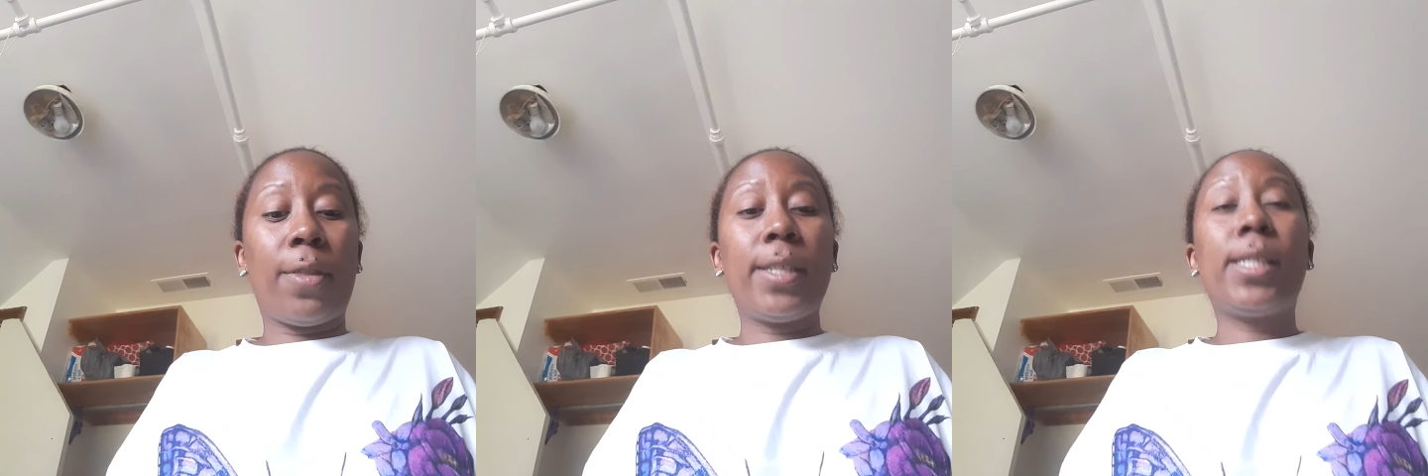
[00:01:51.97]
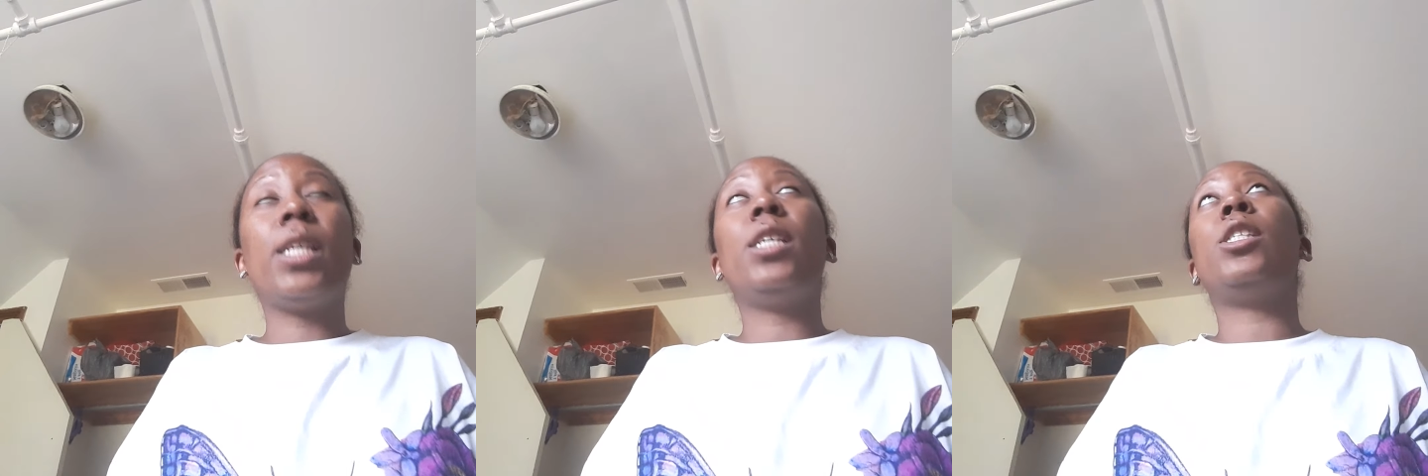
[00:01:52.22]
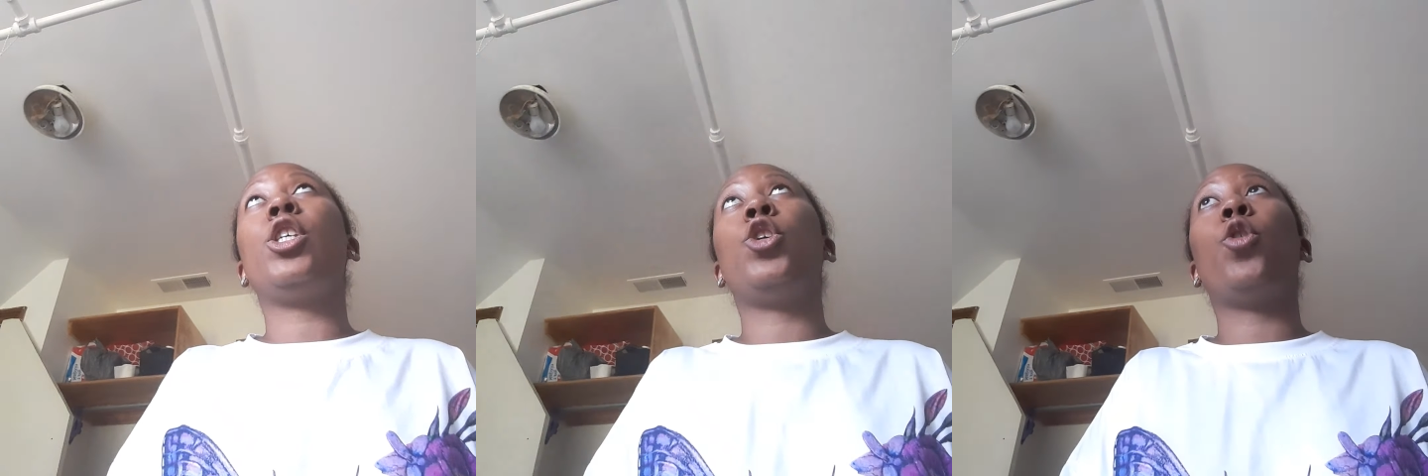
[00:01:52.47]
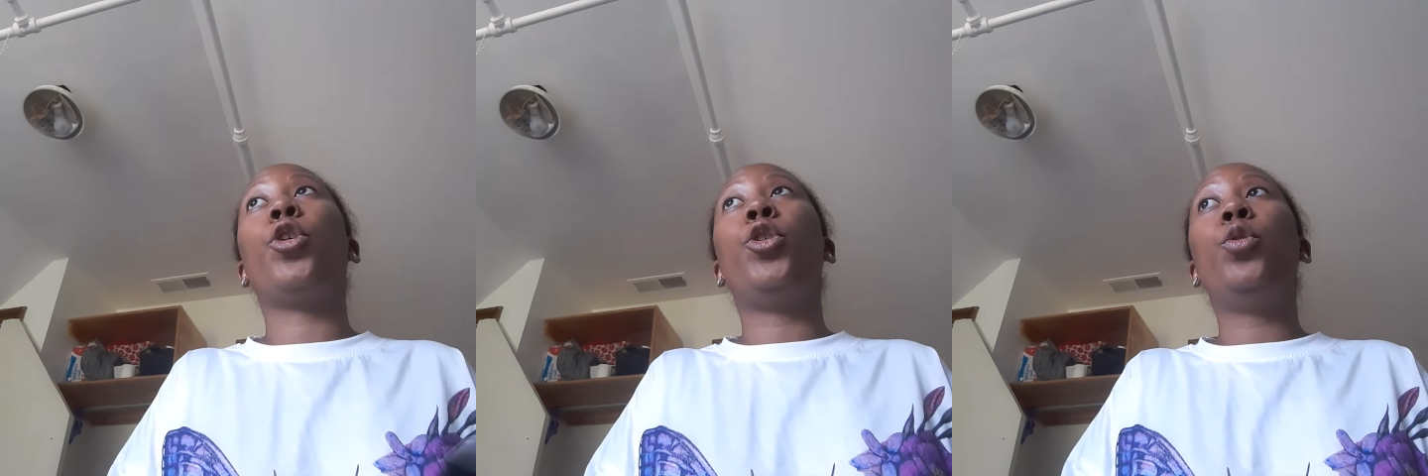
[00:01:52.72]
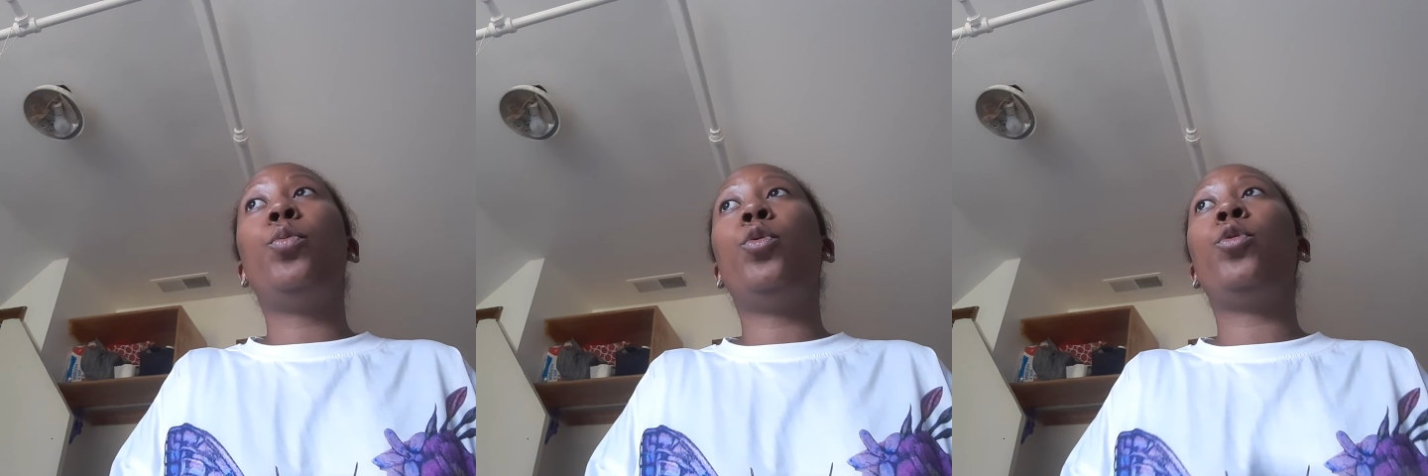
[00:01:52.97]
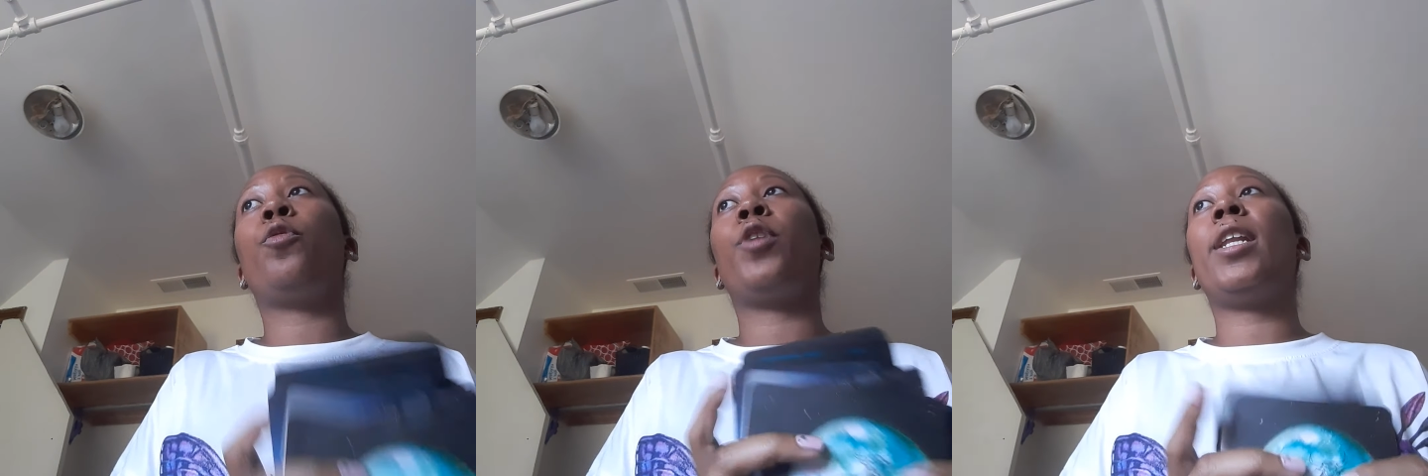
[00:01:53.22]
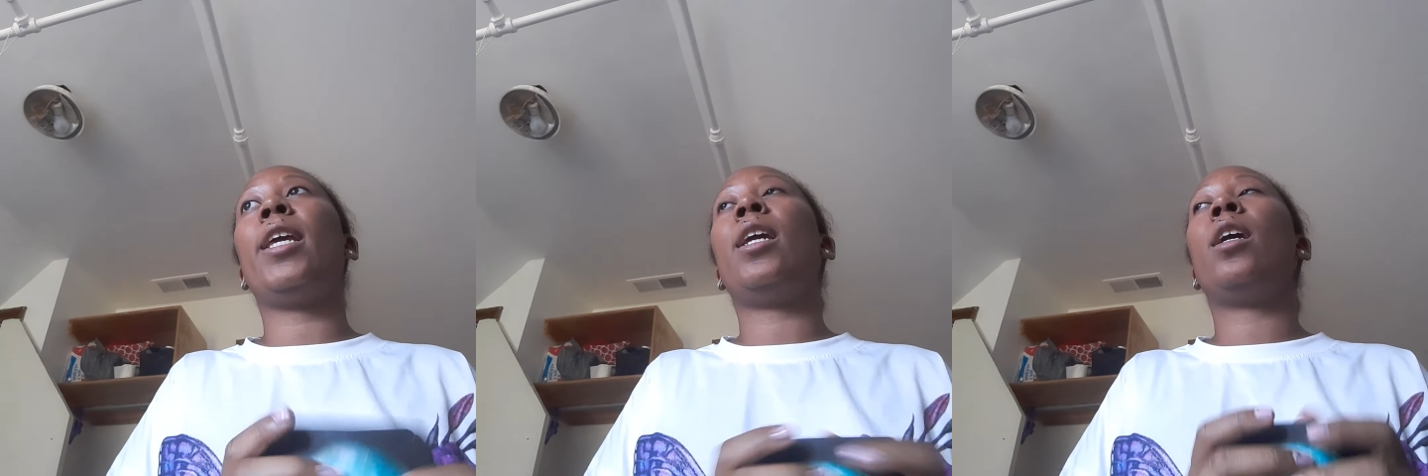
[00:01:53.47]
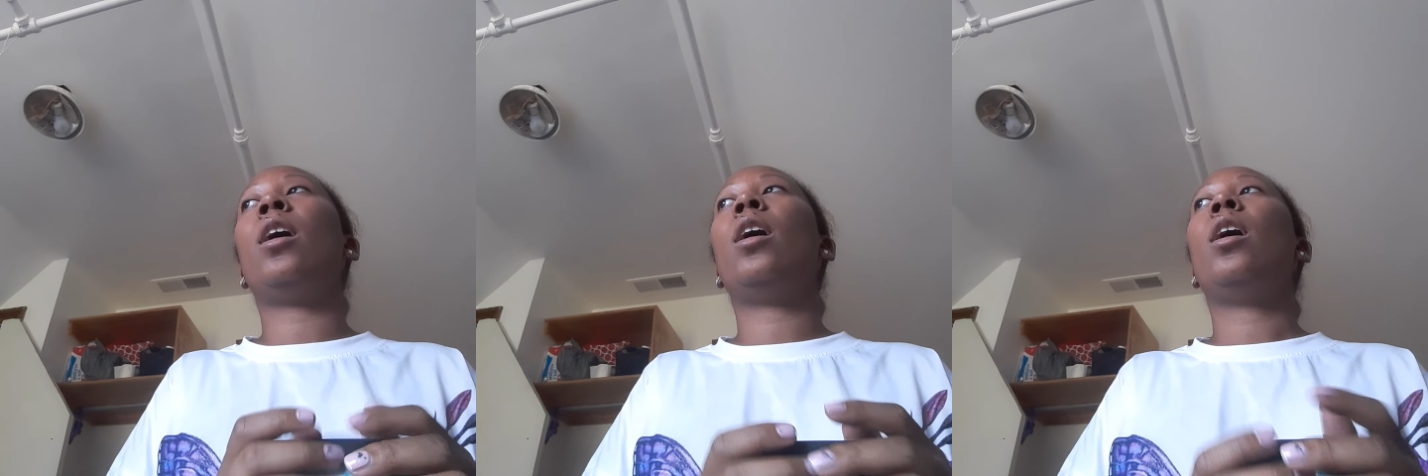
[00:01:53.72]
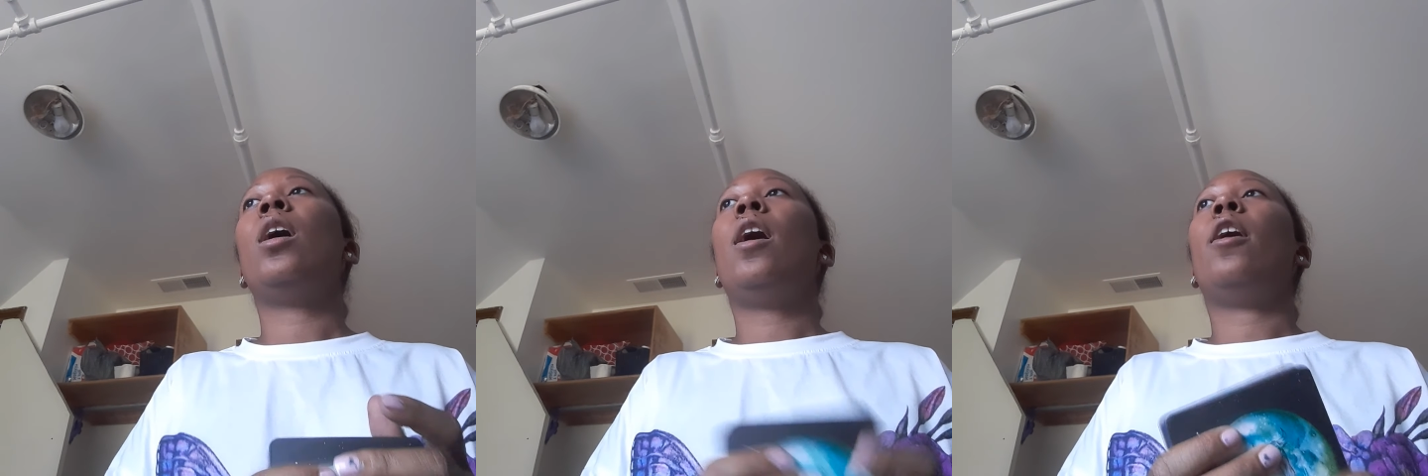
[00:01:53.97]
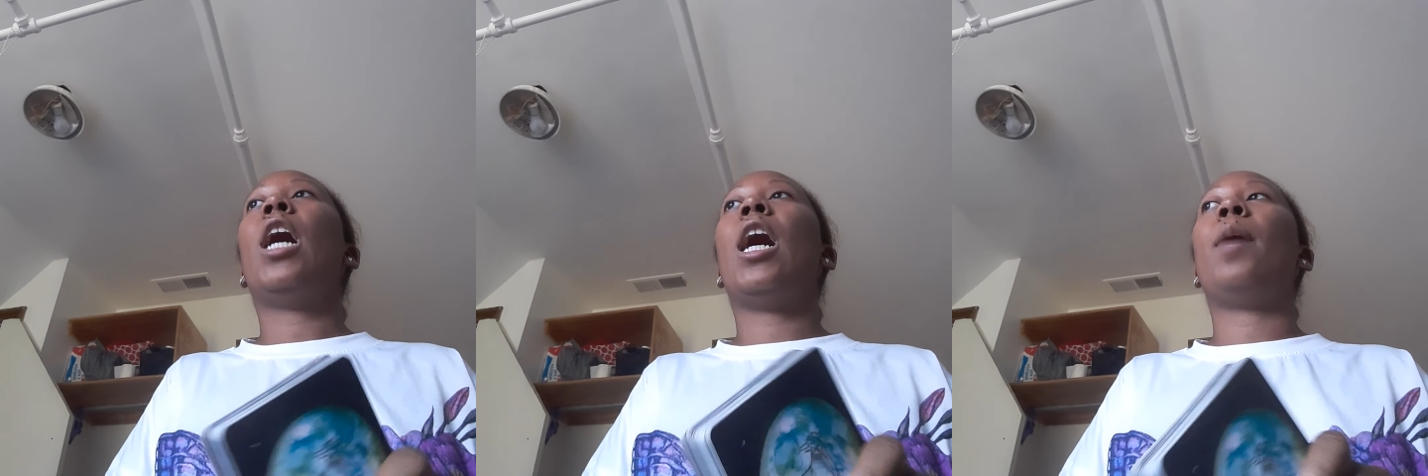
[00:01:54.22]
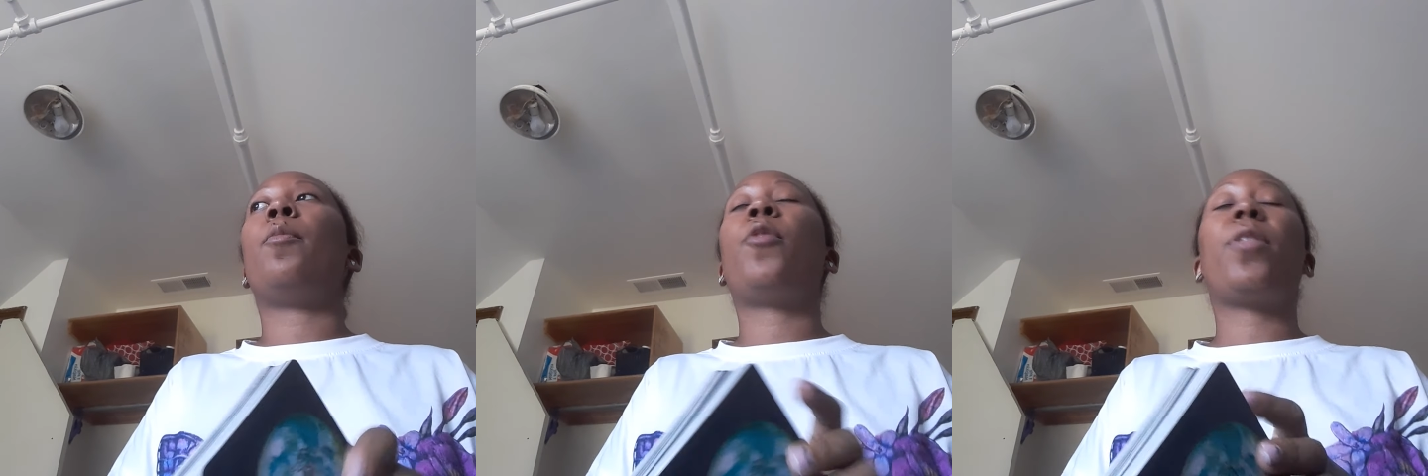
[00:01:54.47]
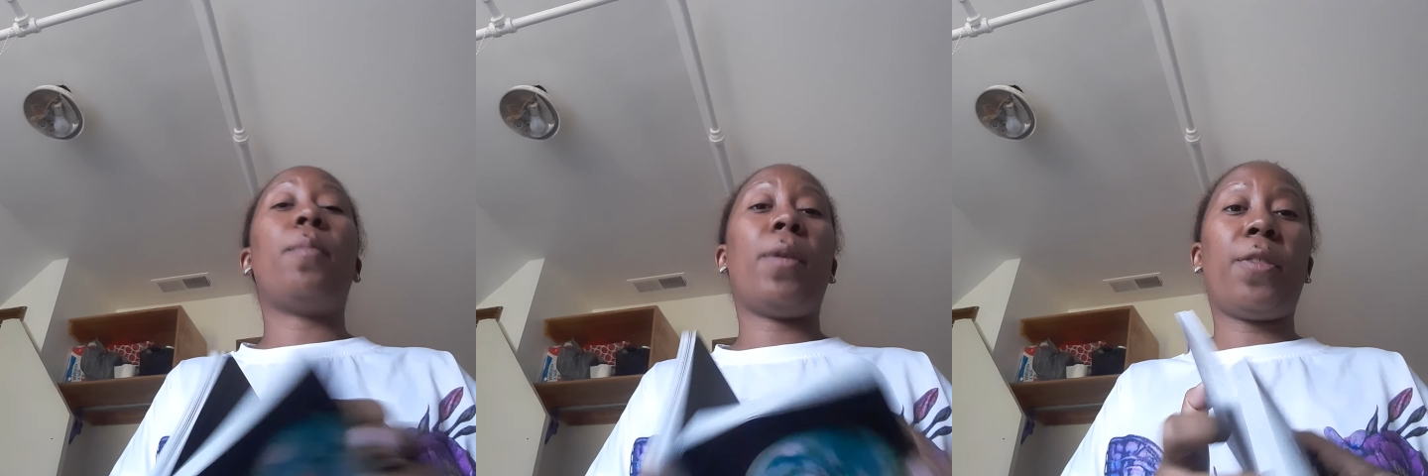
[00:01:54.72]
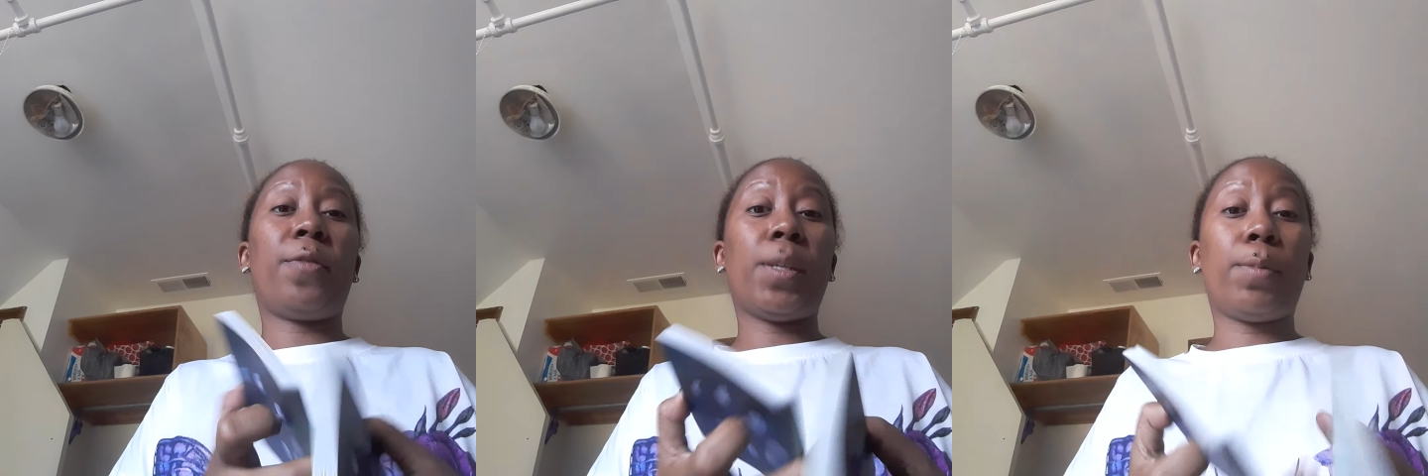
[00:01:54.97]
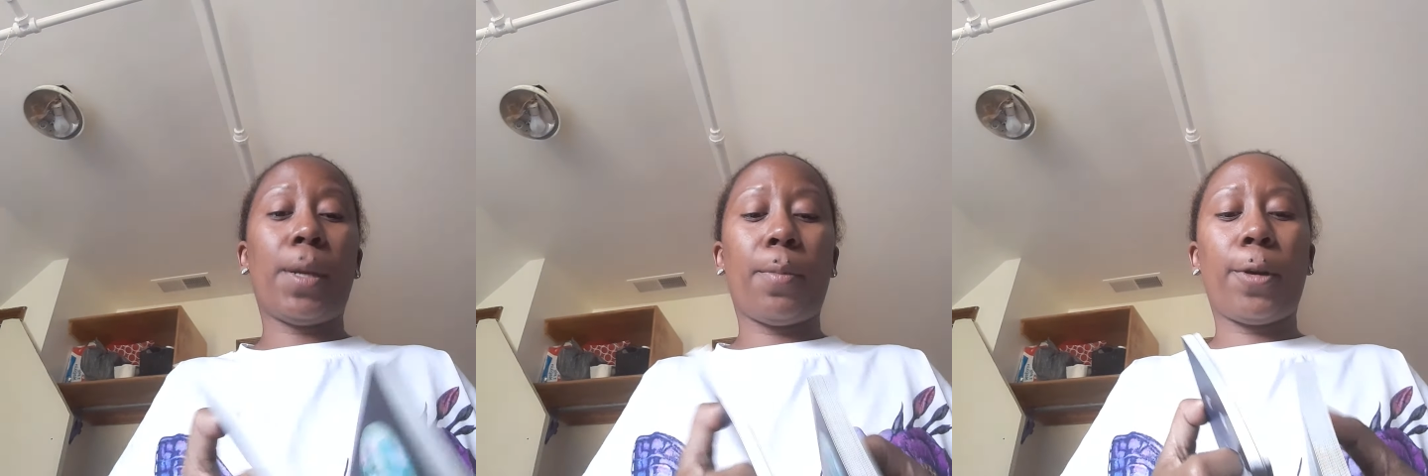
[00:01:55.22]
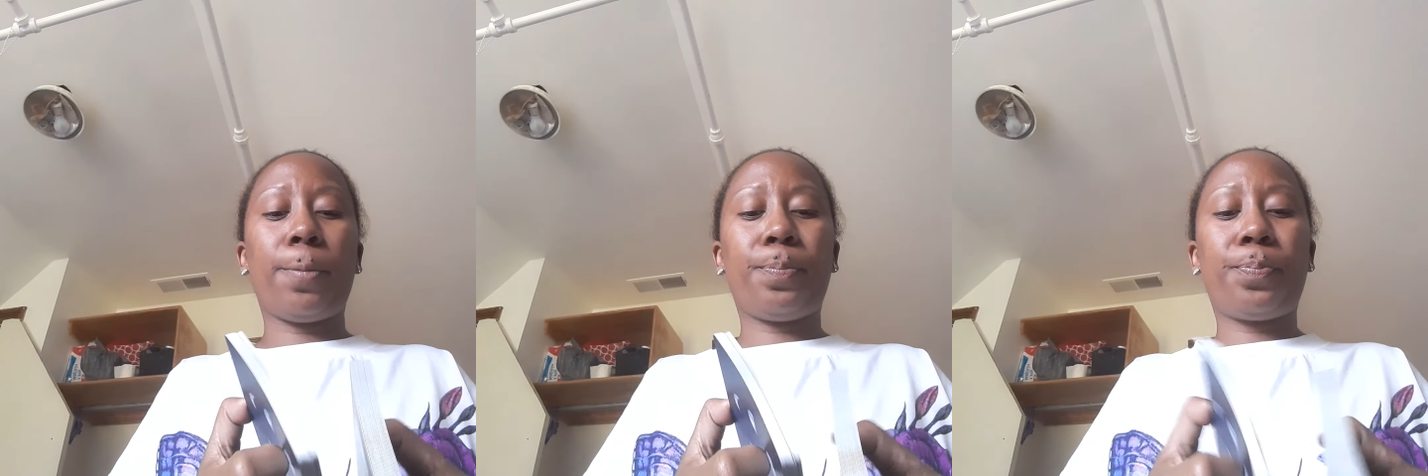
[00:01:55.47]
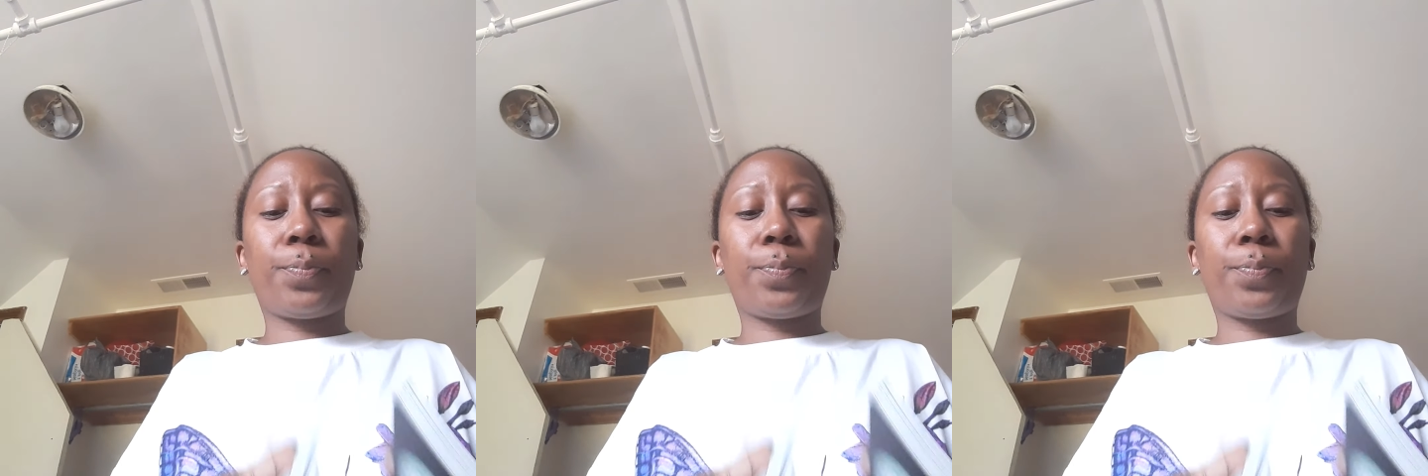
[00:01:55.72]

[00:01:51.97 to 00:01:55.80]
This is your new moon reading um, for the month of September.